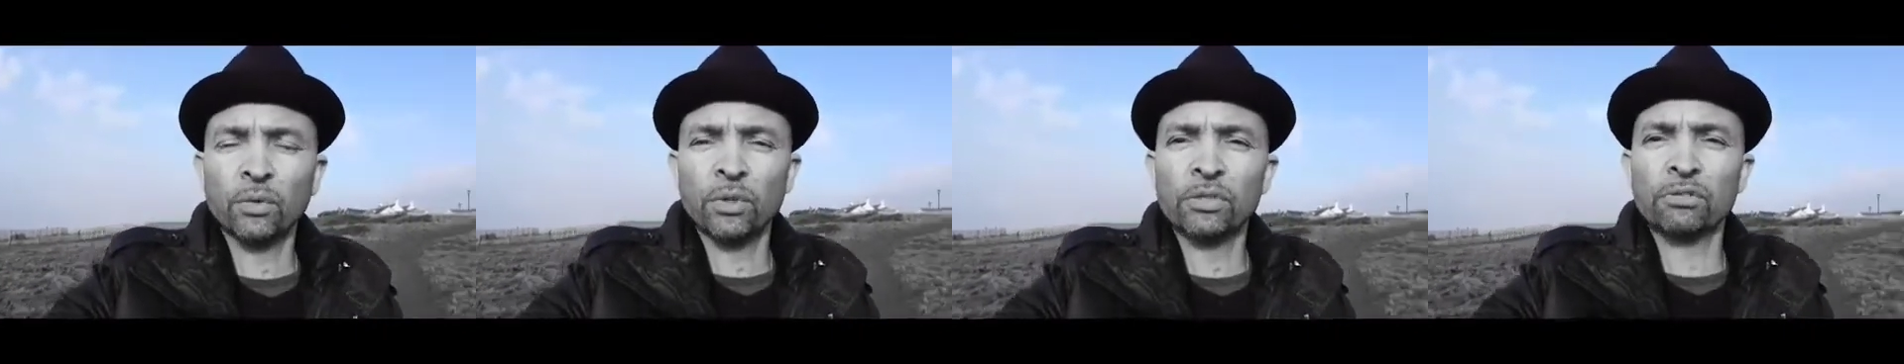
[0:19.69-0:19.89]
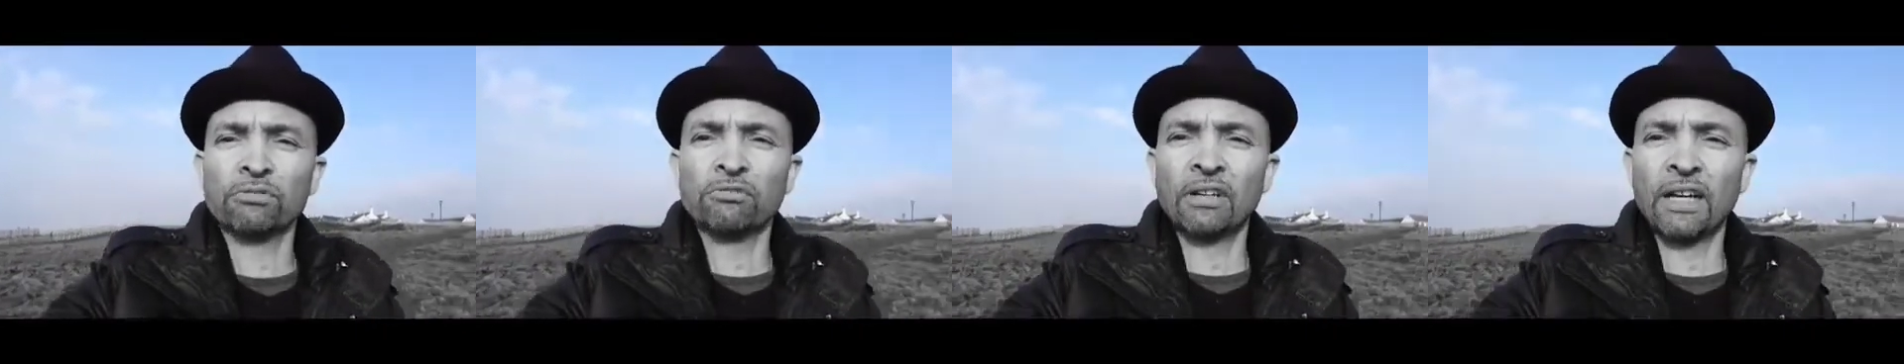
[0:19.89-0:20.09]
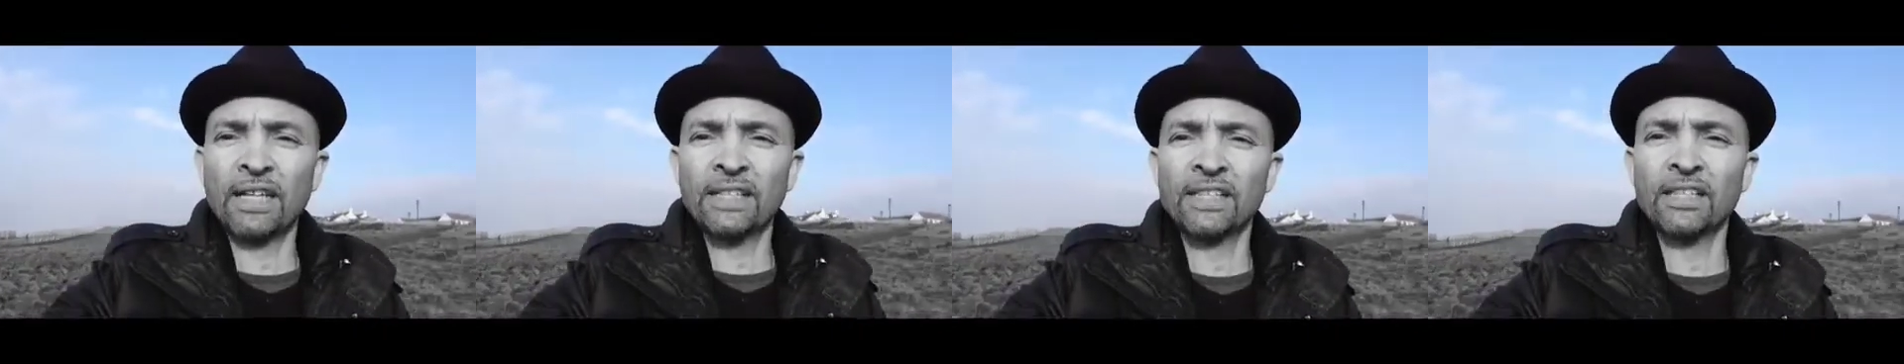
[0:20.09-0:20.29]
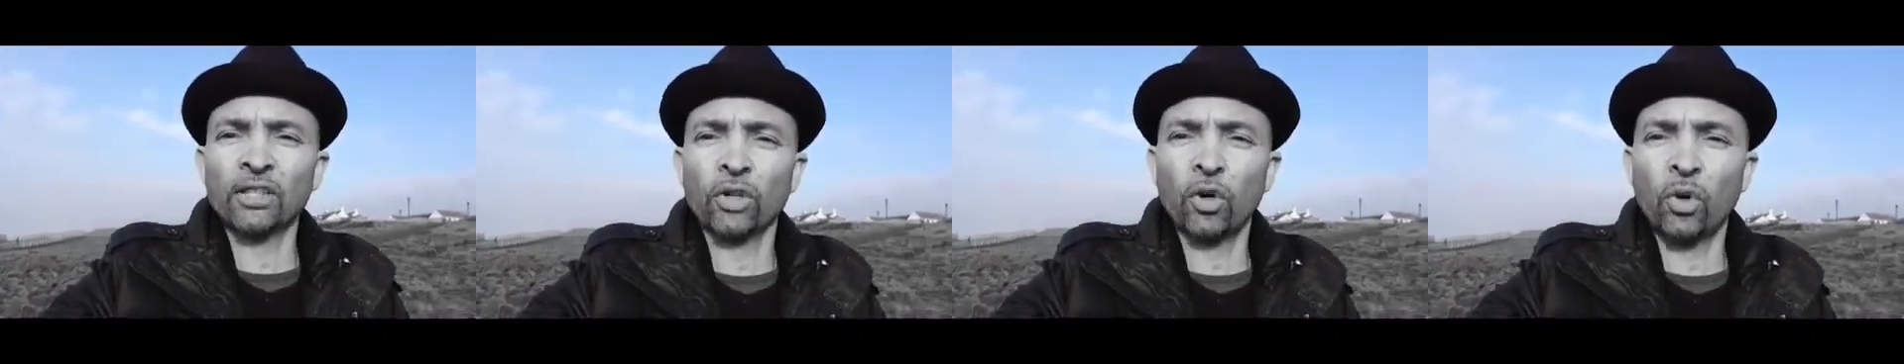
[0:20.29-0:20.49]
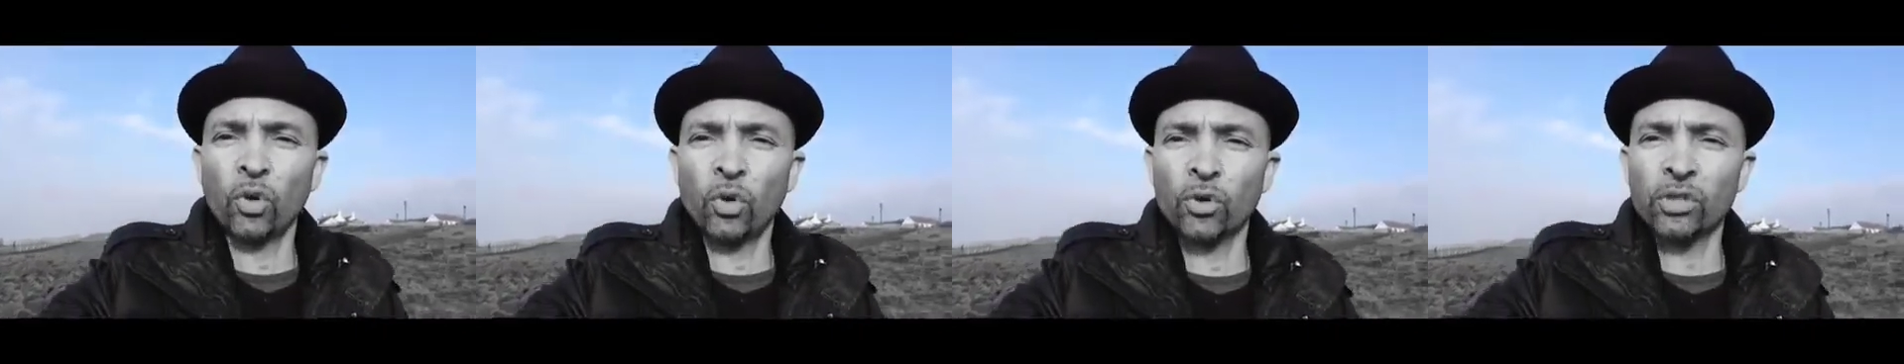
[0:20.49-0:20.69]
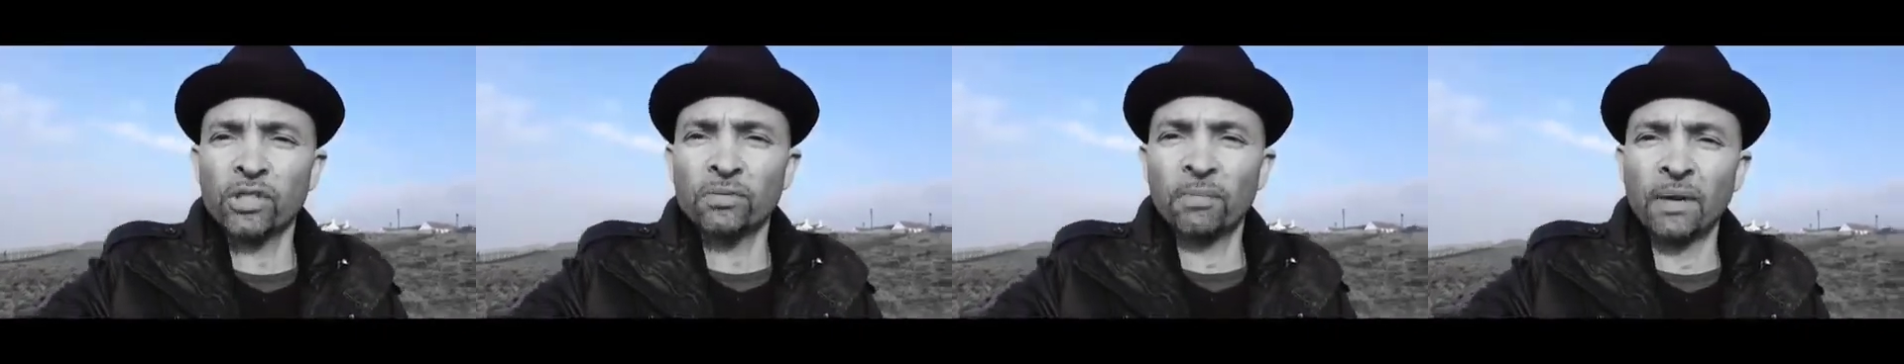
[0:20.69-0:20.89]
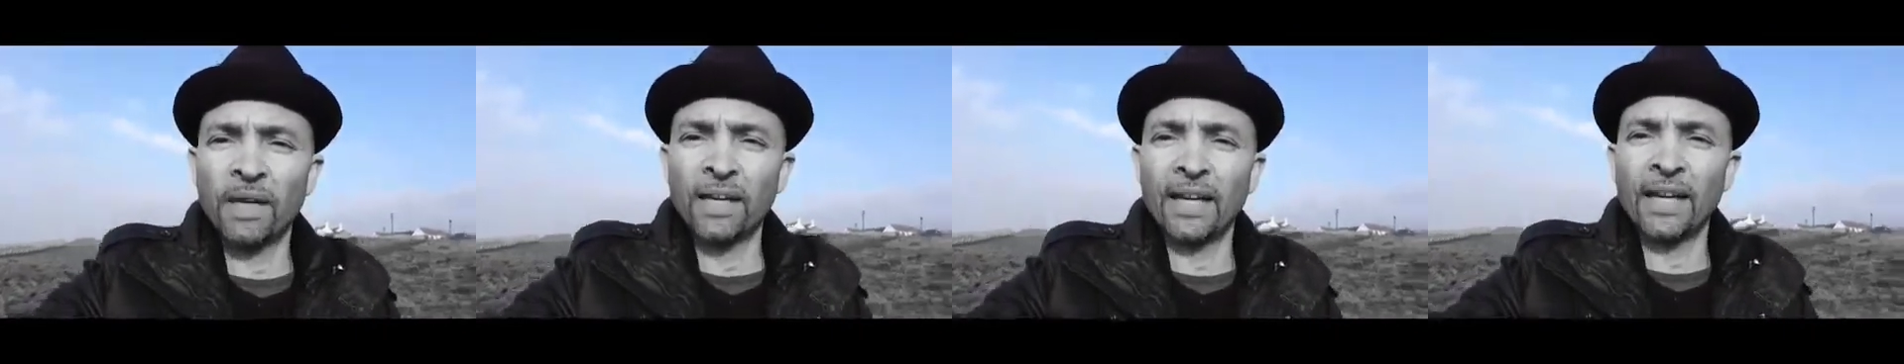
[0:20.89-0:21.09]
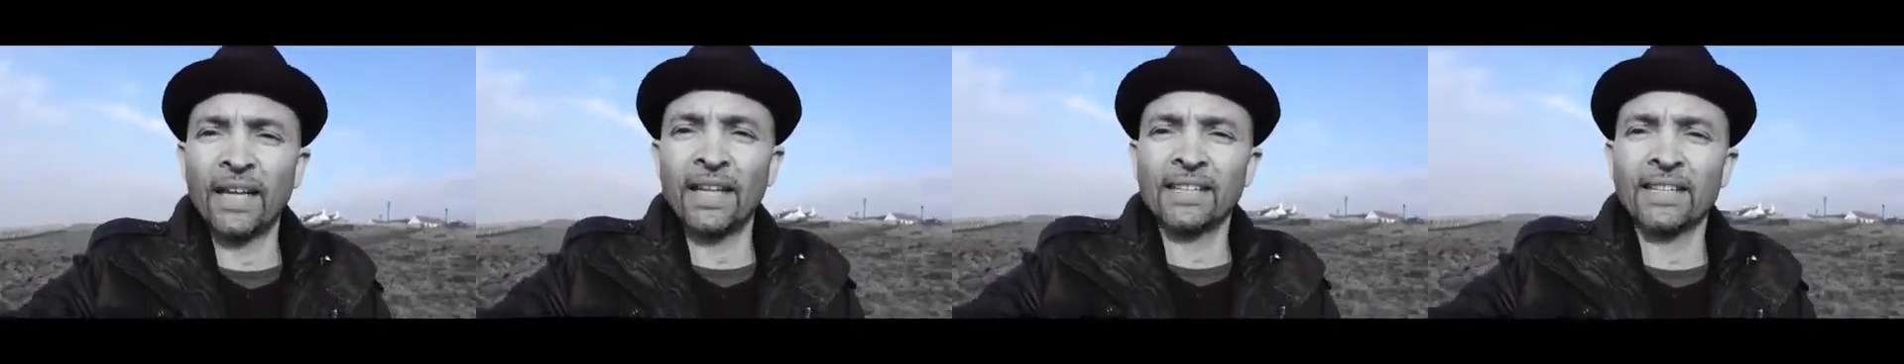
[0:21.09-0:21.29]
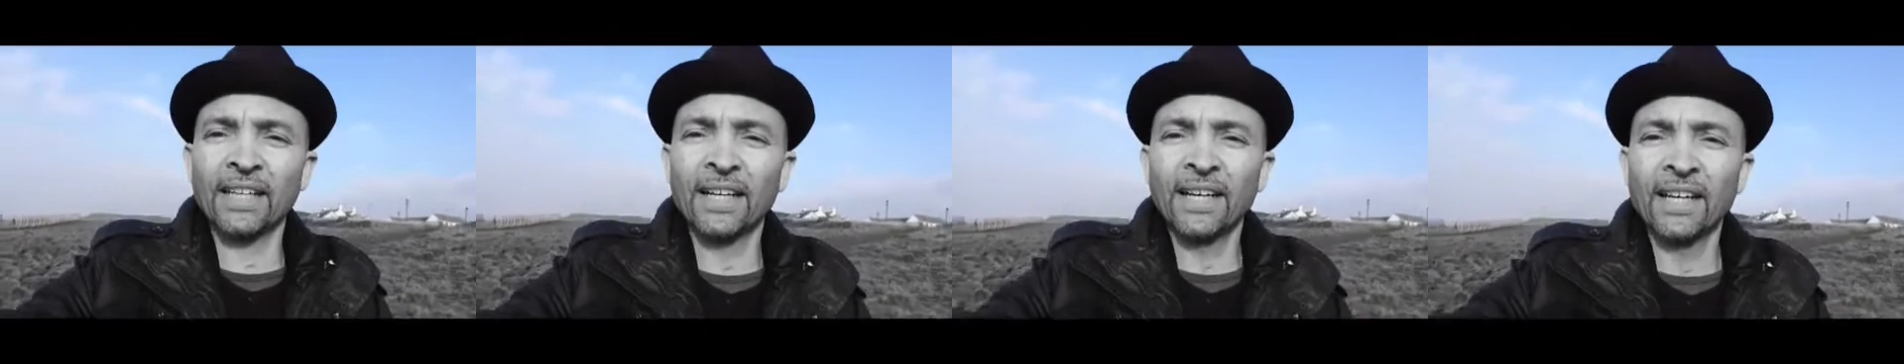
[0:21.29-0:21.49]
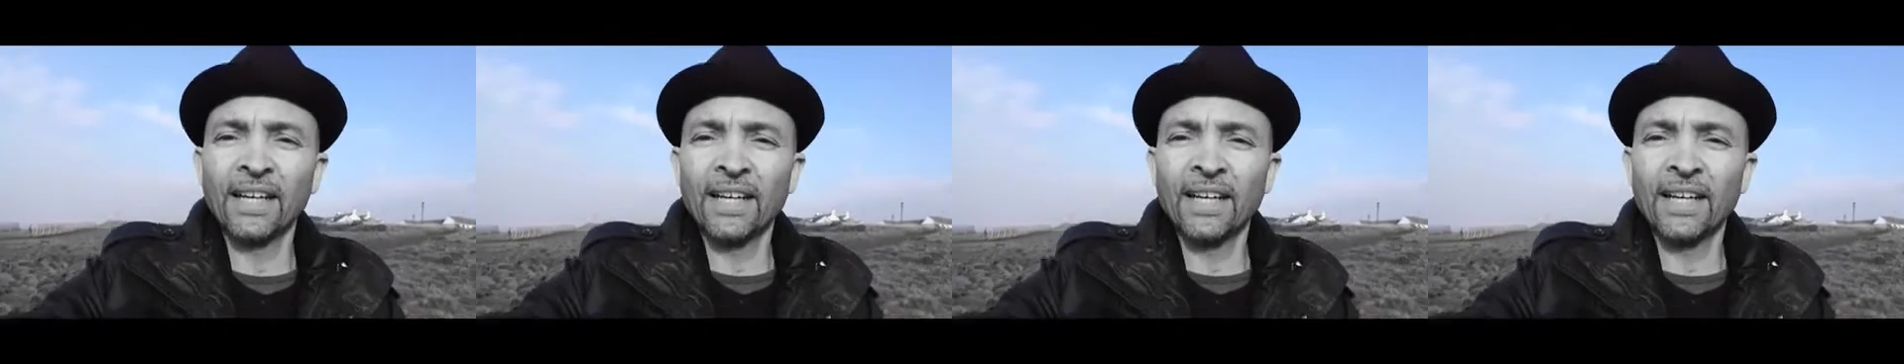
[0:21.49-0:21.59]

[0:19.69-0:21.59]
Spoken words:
which was relating to horse meat and